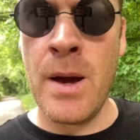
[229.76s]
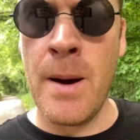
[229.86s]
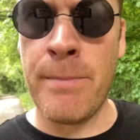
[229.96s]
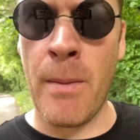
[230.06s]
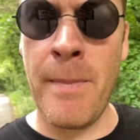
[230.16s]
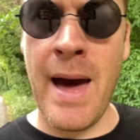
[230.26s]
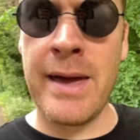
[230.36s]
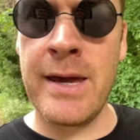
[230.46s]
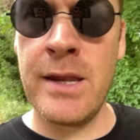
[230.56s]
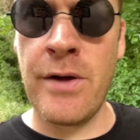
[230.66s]
bum bag,
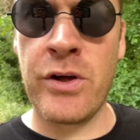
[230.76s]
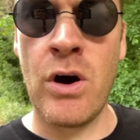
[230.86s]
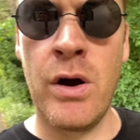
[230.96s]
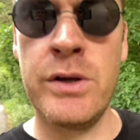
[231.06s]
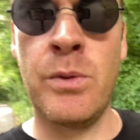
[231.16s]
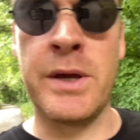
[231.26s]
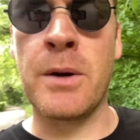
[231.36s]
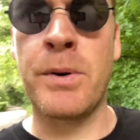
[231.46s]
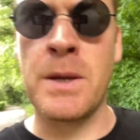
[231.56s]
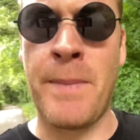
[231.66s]
you know, the kind where you can
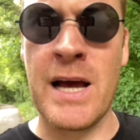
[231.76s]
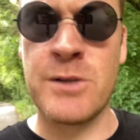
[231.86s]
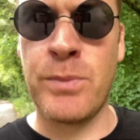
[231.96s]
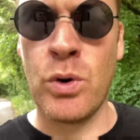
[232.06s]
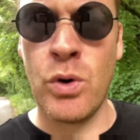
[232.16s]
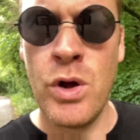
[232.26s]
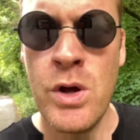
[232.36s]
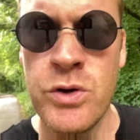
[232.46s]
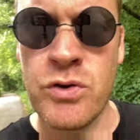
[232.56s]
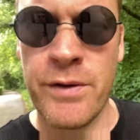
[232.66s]
put your passport,
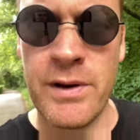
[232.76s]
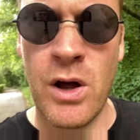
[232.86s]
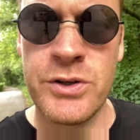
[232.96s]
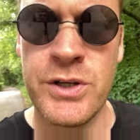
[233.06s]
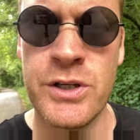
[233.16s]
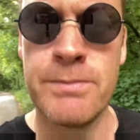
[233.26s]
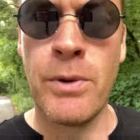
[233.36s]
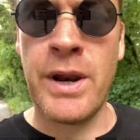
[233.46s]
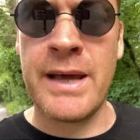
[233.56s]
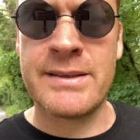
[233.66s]
driving license,
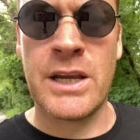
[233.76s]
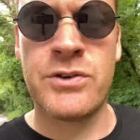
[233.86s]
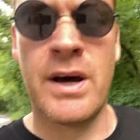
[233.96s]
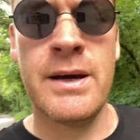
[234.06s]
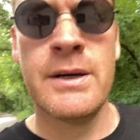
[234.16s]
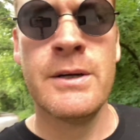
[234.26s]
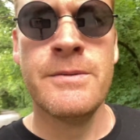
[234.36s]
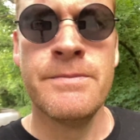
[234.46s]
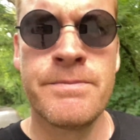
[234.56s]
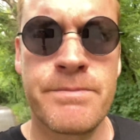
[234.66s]
money, etc.
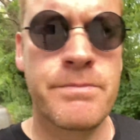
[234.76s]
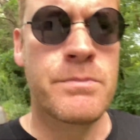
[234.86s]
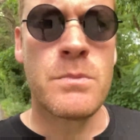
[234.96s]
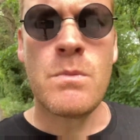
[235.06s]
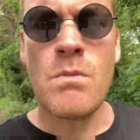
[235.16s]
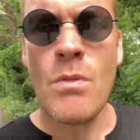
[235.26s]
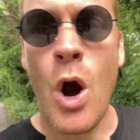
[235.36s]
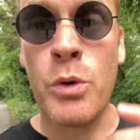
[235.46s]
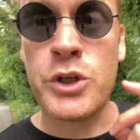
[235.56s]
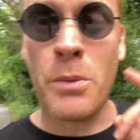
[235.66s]

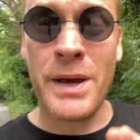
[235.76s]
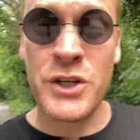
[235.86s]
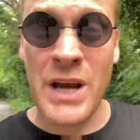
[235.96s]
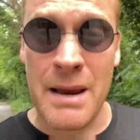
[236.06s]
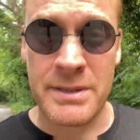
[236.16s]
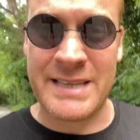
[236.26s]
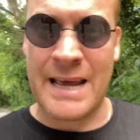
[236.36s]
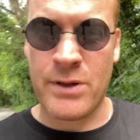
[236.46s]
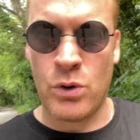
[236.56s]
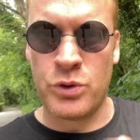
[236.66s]
Oh, and don't be ashamed to take
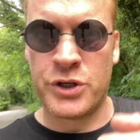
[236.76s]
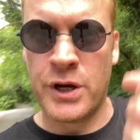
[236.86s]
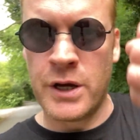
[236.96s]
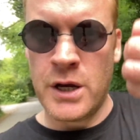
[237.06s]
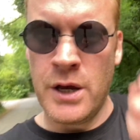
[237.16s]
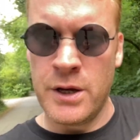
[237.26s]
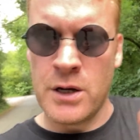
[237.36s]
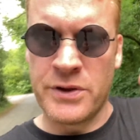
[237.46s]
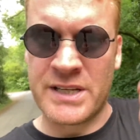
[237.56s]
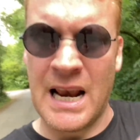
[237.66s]
those, you know,
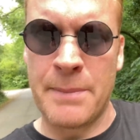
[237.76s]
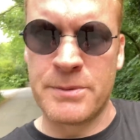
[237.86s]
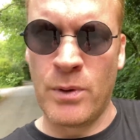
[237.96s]
those collapsible